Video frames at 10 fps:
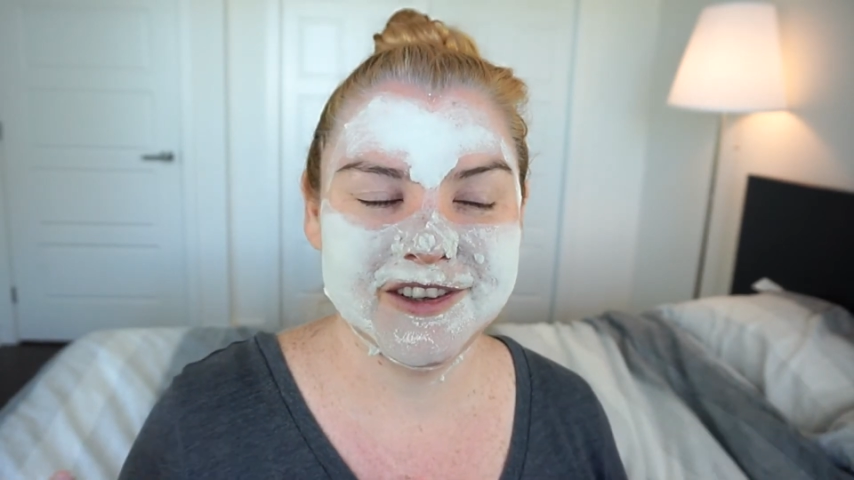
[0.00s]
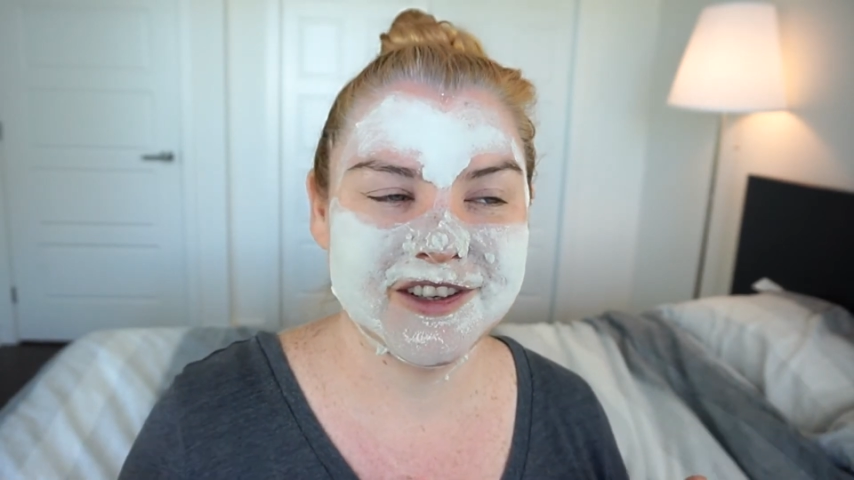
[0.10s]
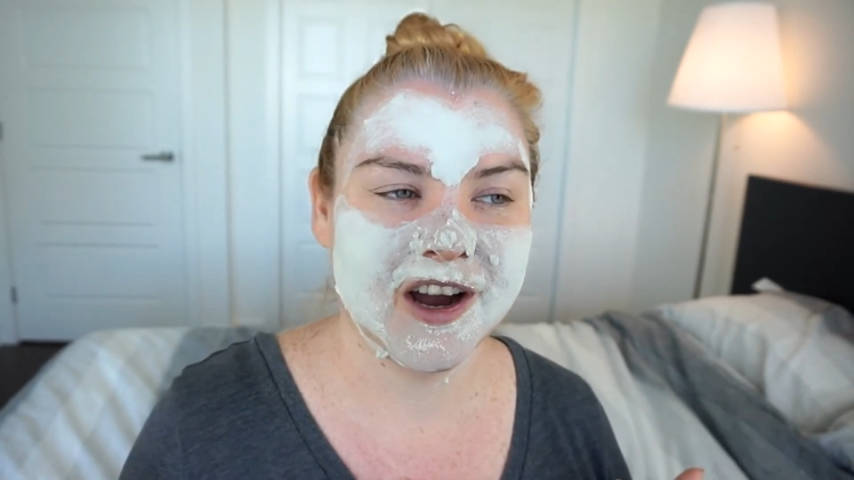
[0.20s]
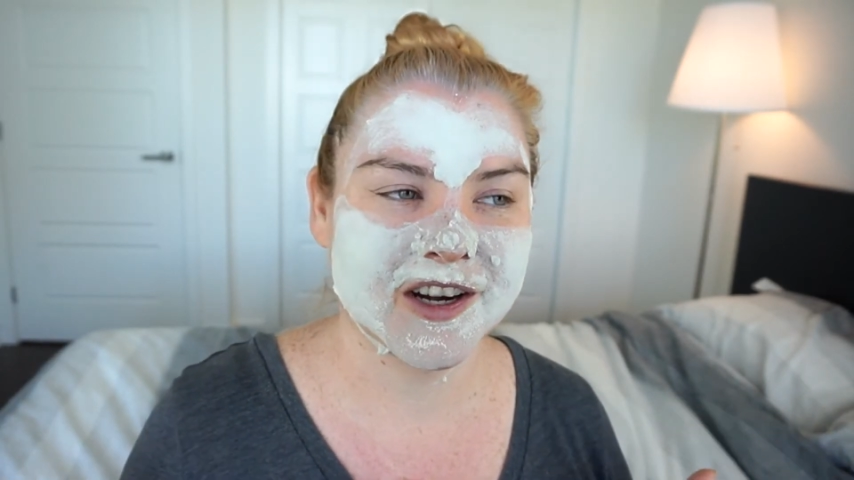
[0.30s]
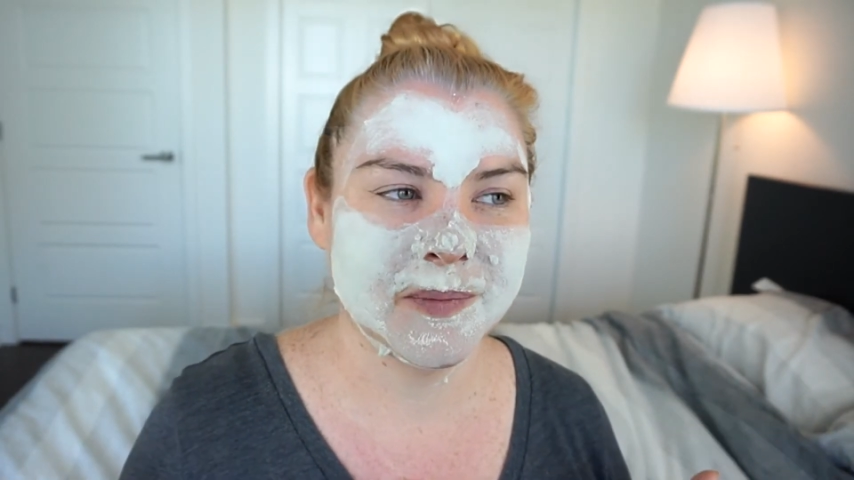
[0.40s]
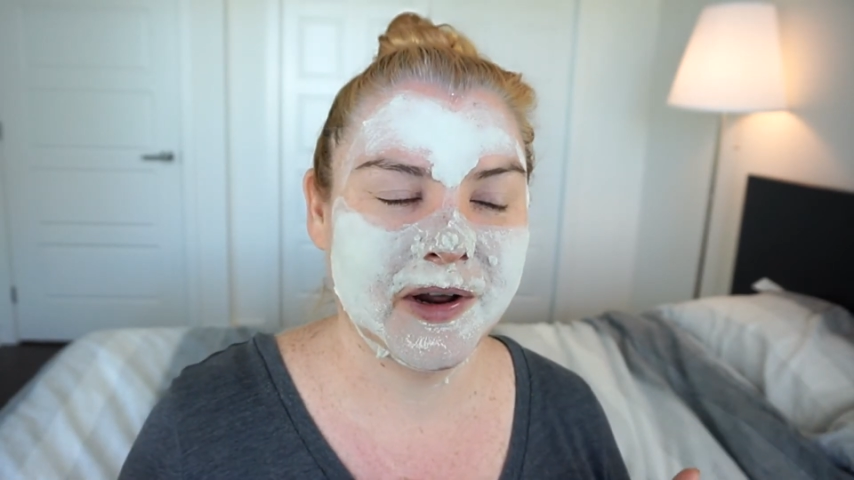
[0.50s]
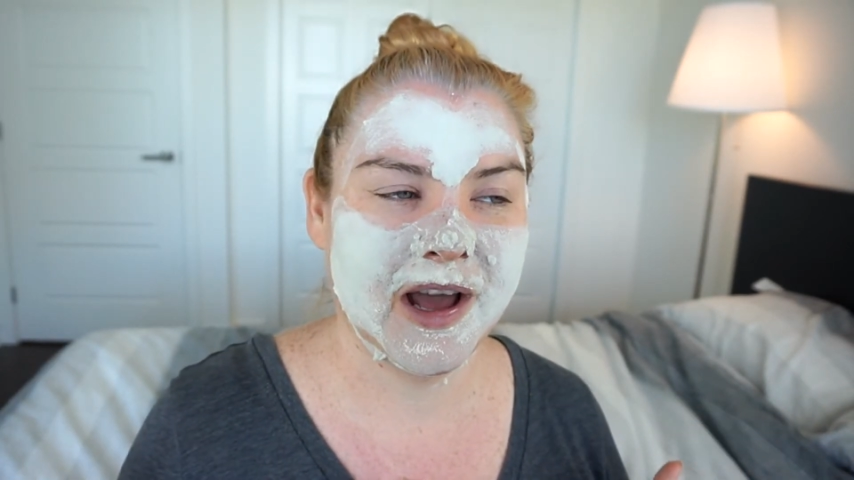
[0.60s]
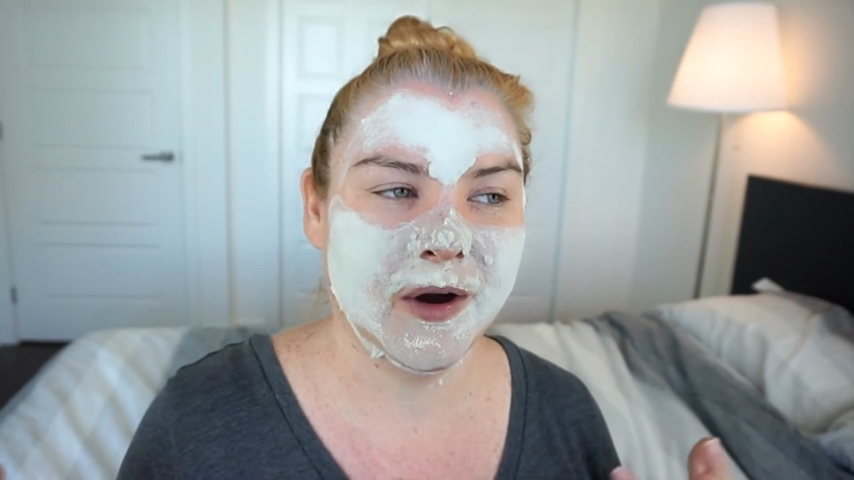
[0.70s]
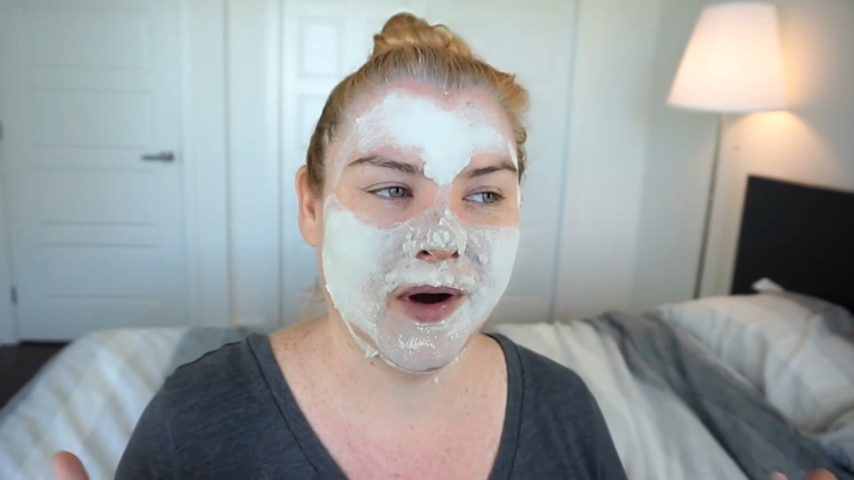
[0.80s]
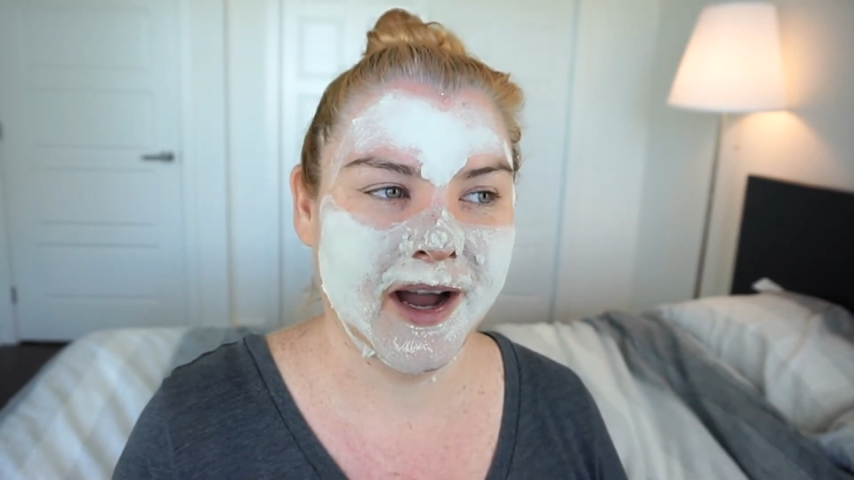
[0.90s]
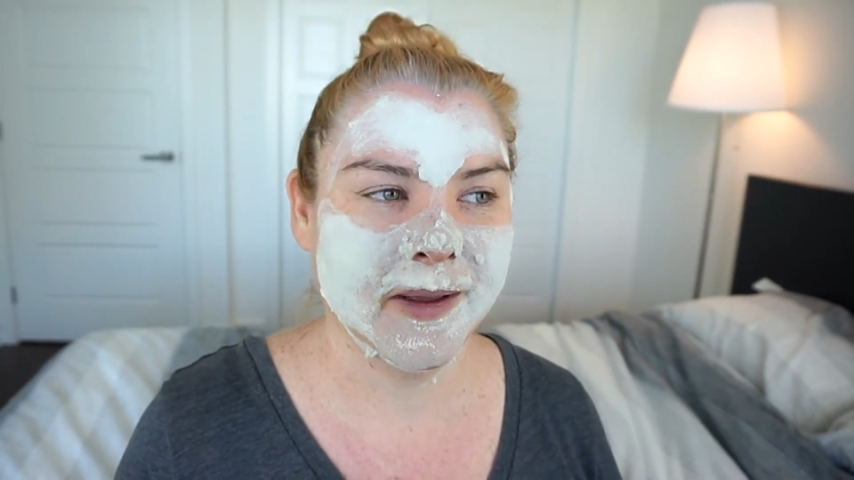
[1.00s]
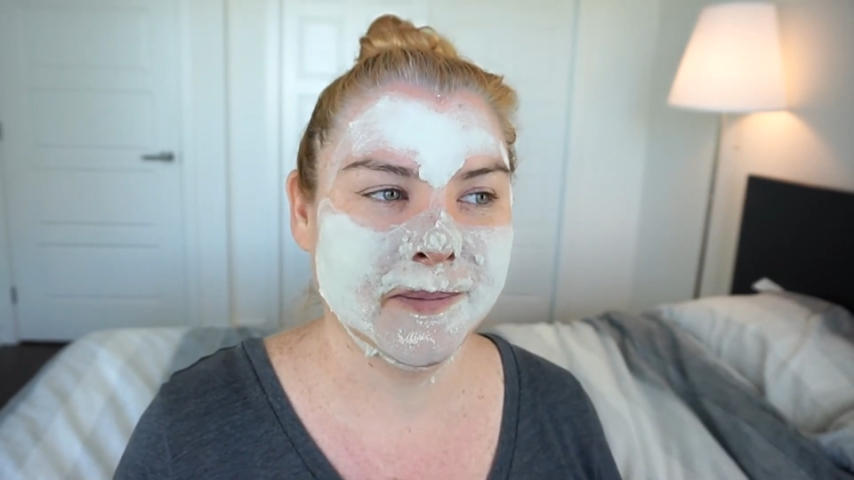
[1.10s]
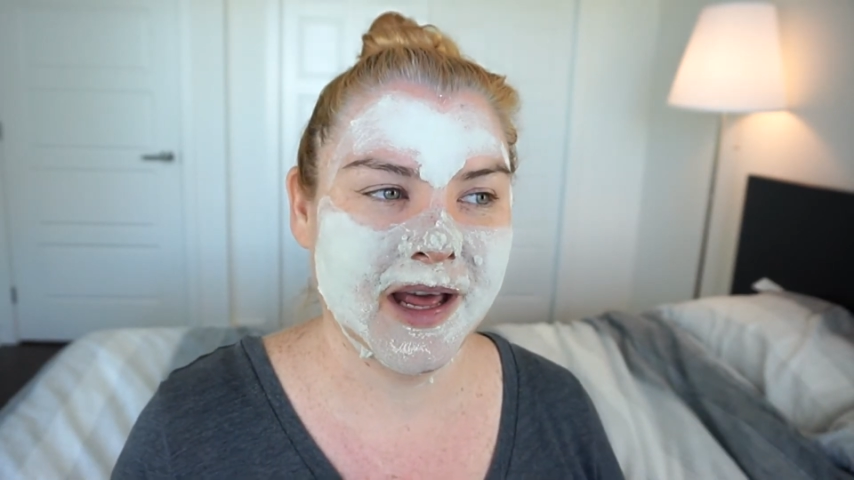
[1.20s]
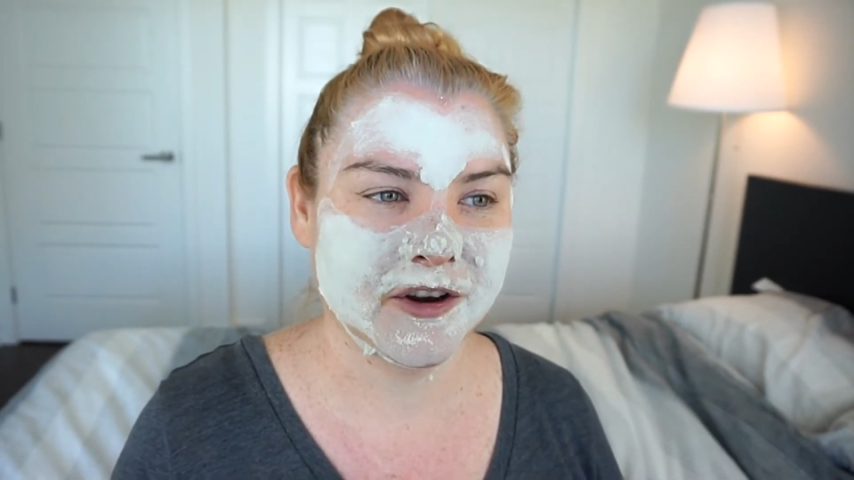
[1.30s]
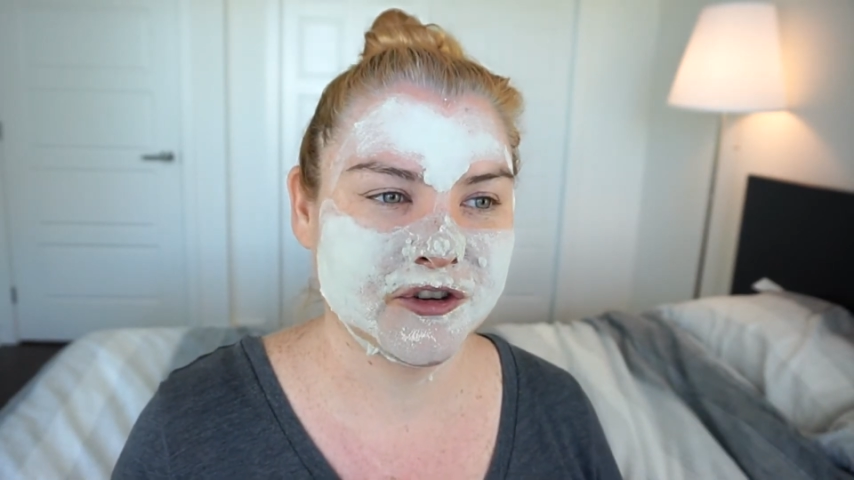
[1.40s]
talked about how
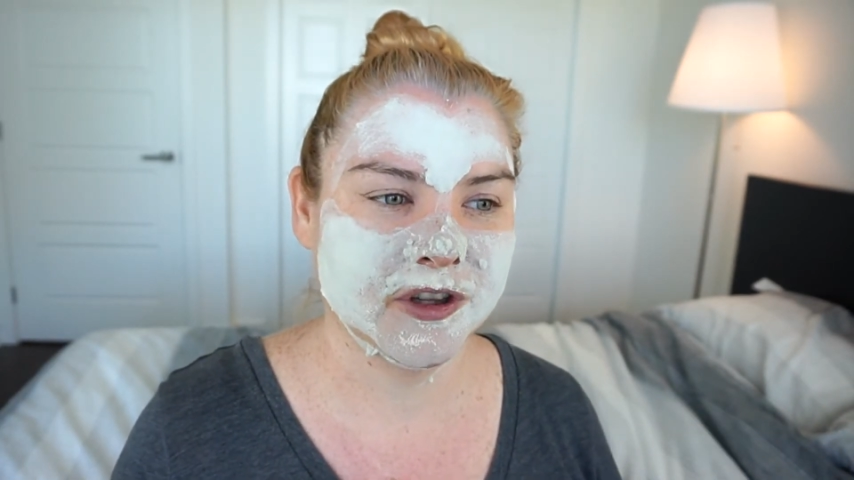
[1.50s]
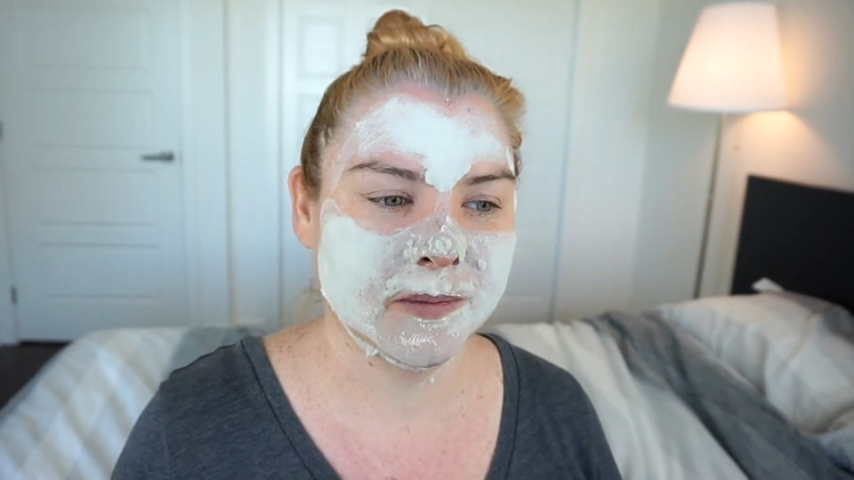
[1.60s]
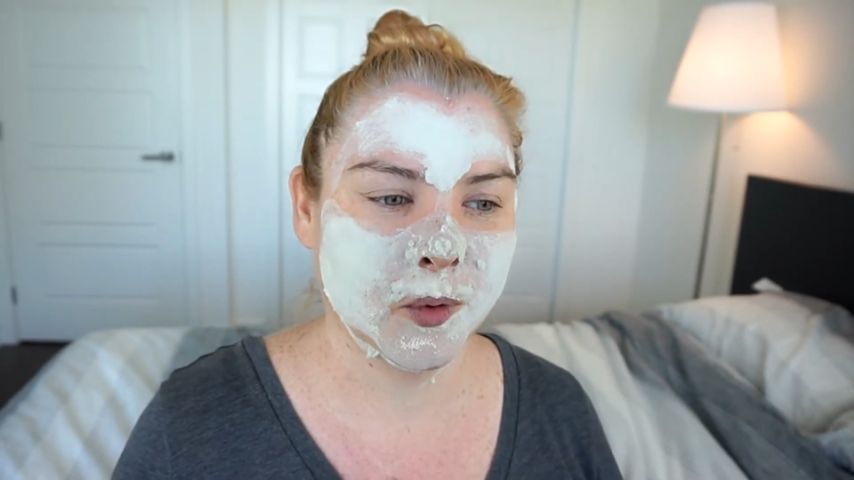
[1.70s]
I'm naturally